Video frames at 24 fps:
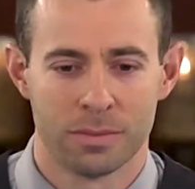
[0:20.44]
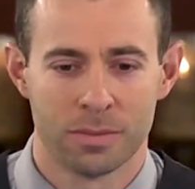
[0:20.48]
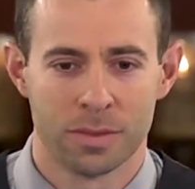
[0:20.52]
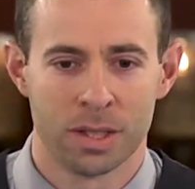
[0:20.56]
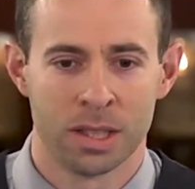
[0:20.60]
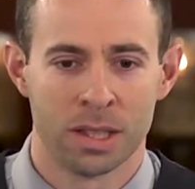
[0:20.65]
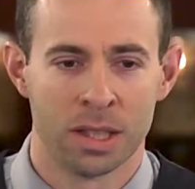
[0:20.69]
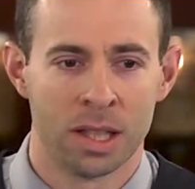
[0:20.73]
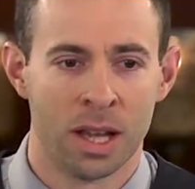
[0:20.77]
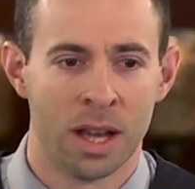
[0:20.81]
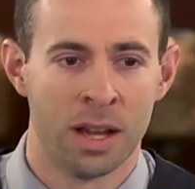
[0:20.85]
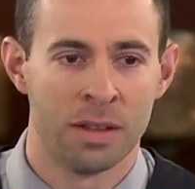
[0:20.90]

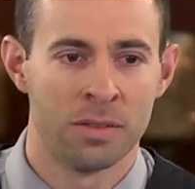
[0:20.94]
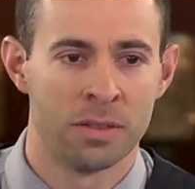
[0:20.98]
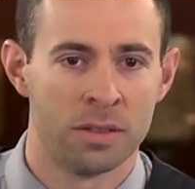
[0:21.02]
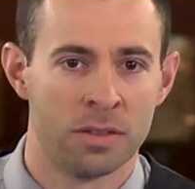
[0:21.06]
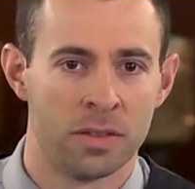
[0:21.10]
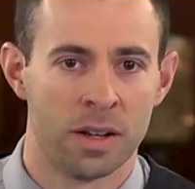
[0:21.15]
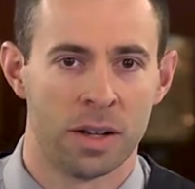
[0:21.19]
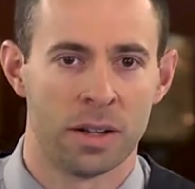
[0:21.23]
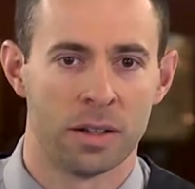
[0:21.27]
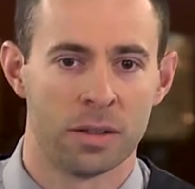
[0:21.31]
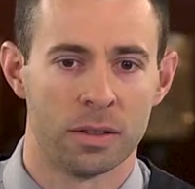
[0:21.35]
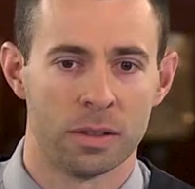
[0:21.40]
the love of
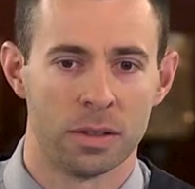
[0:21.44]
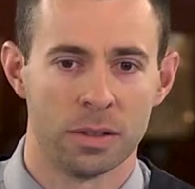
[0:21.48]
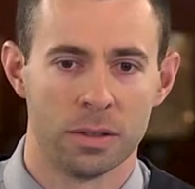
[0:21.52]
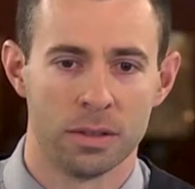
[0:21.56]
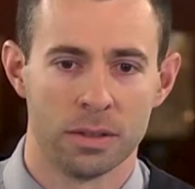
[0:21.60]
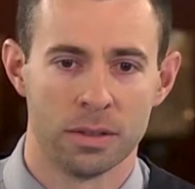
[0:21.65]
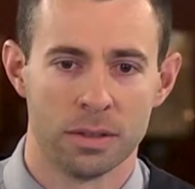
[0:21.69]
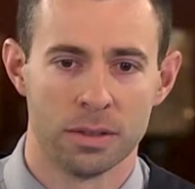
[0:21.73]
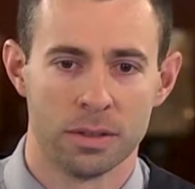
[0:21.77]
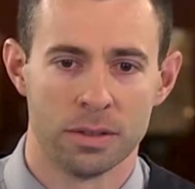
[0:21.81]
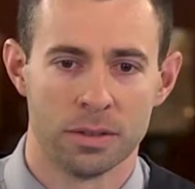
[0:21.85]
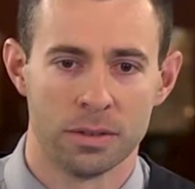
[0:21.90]
our
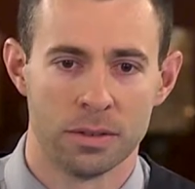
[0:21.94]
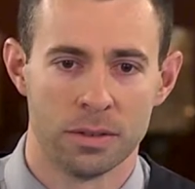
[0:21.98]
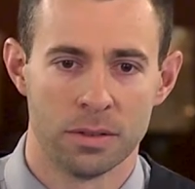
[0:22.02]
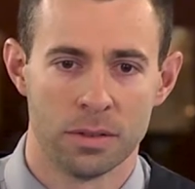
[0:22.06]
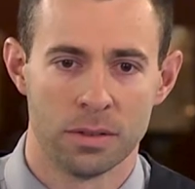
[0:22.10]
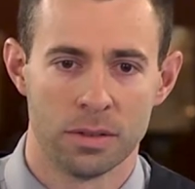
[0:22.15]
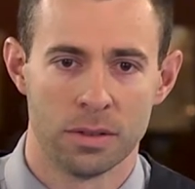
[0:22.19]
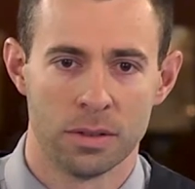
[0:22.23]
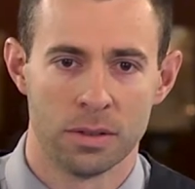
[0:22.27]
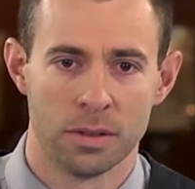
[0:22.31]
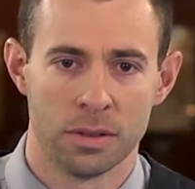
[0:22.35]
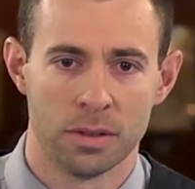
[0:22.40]

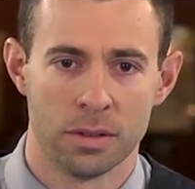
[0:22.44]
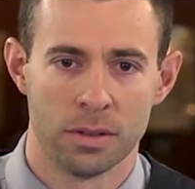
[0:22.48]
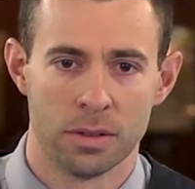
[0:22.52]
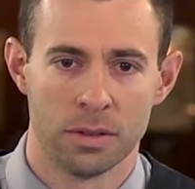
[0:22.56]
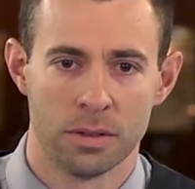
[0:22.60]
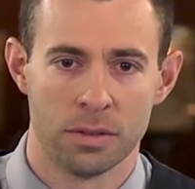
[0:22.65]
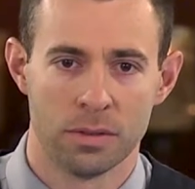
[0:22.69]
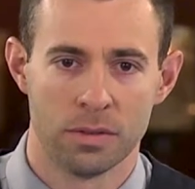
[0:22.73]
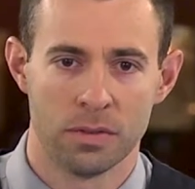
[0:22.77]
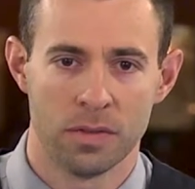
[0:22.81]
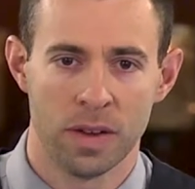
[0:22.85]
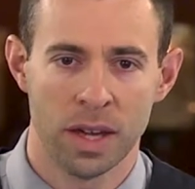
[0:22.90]

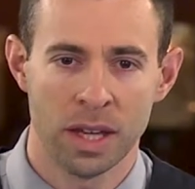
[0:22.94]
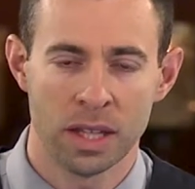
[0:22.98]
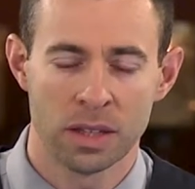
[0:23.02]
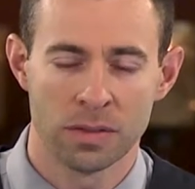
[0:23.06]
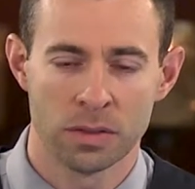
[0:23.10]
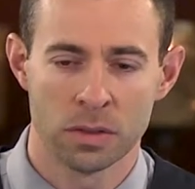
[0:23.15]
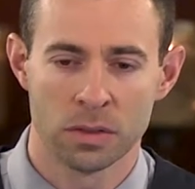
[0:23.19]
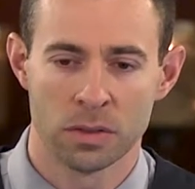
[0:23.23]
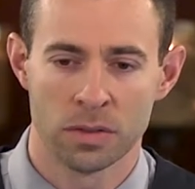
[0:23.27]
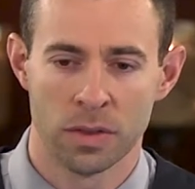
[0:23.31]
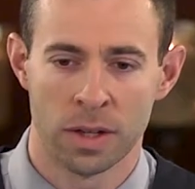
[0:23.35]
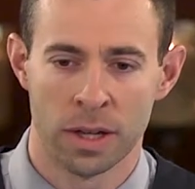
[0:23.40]

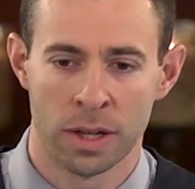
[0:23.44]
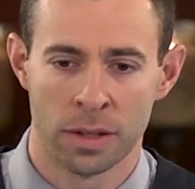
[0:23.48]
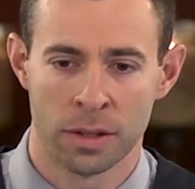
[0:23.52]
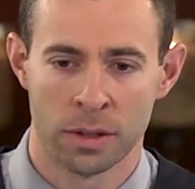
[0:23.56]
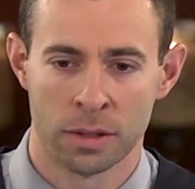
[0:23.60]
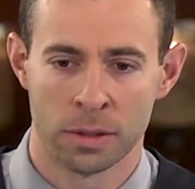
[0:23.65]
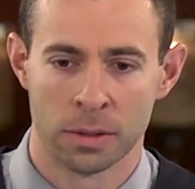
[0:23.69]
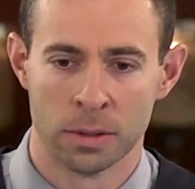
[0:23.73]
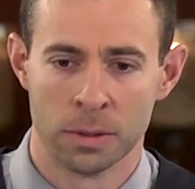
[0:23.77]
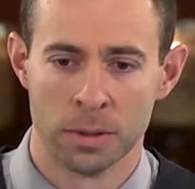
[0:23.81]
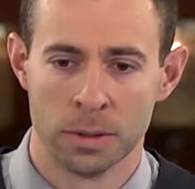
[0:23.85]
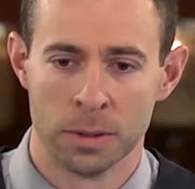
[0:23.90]
faithful
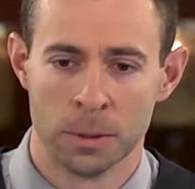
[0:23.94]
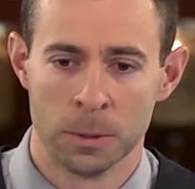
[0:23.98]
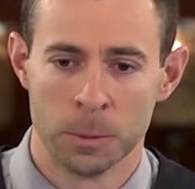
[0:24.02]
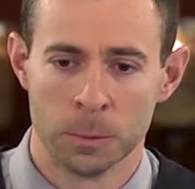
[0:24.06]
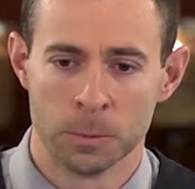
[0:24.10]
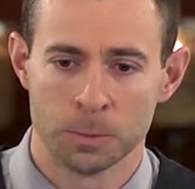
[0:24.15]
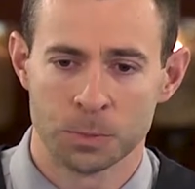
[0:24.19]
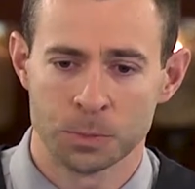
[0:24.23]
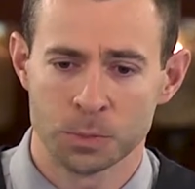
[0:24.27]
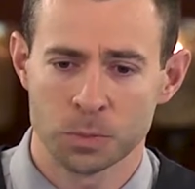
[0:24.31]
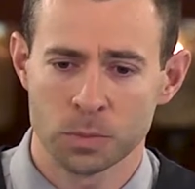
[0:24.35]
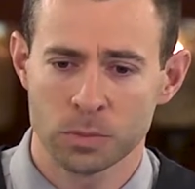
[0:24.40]
Father
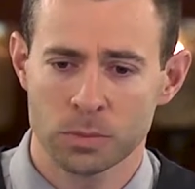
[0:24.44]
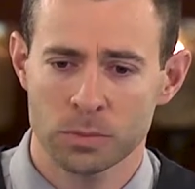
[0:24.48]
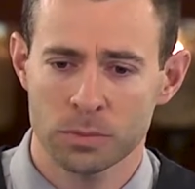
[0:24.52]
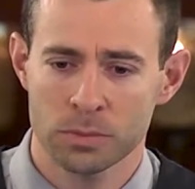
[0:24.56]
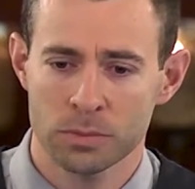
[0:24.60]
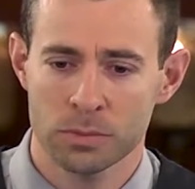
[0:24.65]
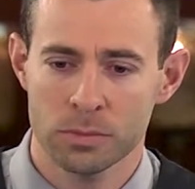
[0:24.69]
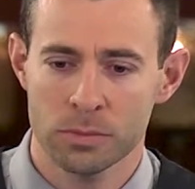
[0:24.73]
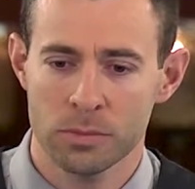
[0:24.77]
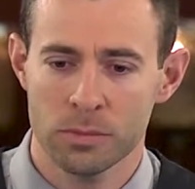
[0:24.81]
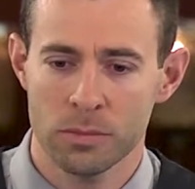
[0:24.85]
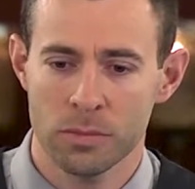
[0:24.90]

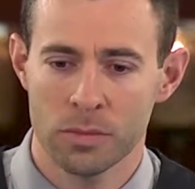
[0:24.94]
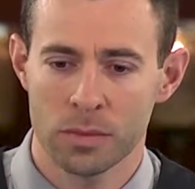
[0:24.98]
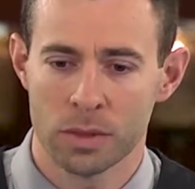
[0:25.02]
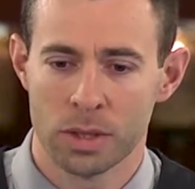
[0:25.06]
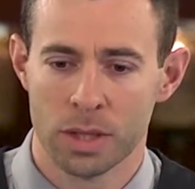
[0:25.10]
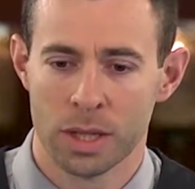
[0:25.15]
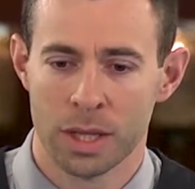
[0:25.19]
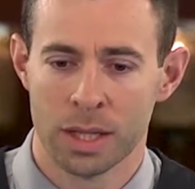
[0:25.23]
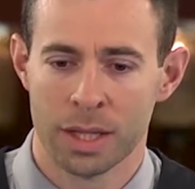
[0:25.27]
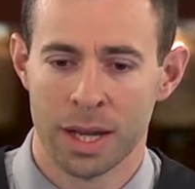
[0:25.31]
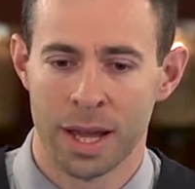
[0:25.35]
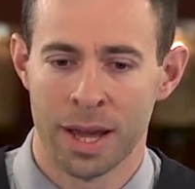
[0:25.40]

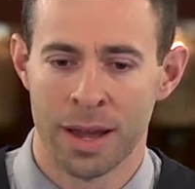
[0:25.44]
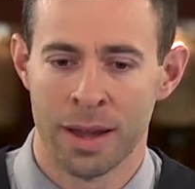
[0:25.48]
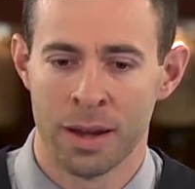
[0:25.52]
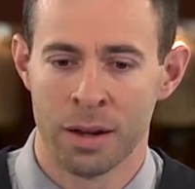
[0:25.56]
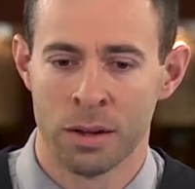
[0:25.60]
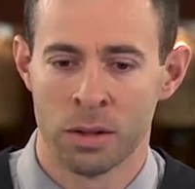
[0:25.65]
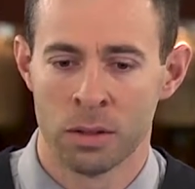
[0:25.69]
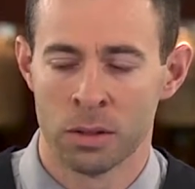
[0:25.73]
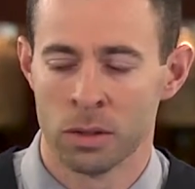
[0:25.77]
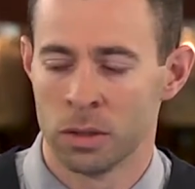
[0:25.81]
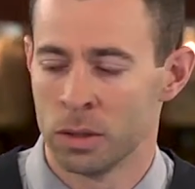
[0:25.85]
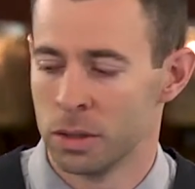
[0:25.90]
and
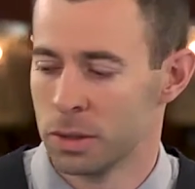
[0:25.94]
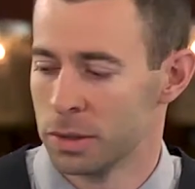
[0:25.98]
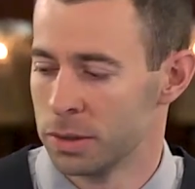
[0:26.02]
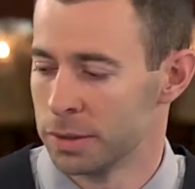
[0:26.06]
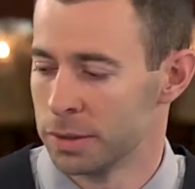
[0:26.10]
how,